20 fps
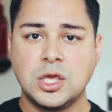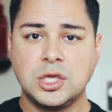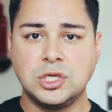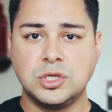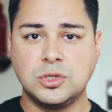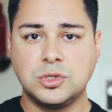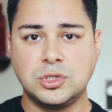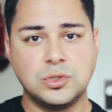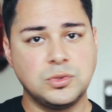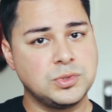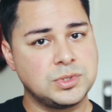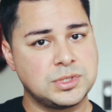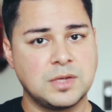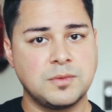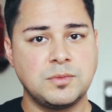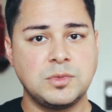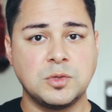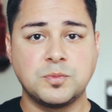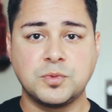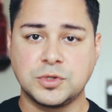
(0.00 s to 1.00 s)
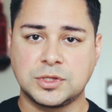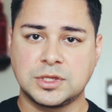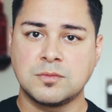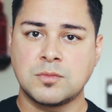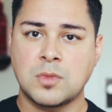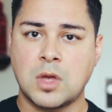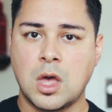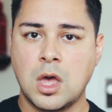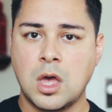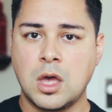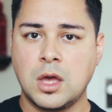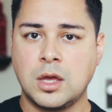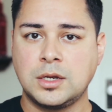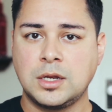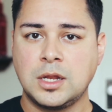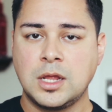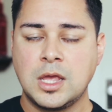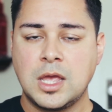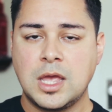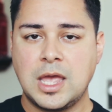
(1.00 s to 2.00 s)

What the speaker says: You use them, you put them on,